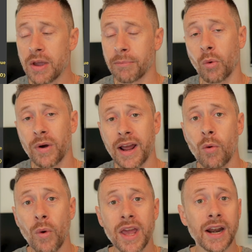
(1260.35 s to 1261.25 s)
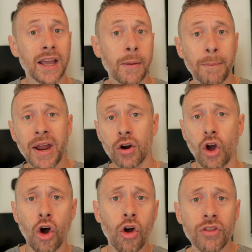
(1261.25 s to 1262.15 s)
but when I went and I
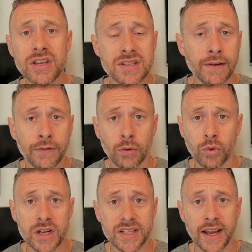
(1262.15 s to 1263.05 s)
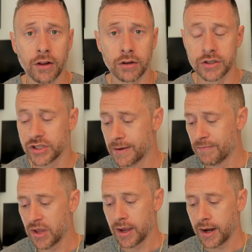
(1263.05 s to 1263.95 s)
compared all these different retailers,
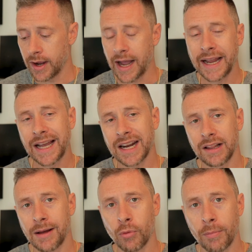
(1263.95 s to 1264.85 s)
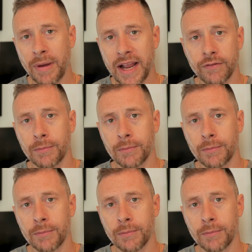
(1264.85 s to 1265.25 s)
I got a lot more bang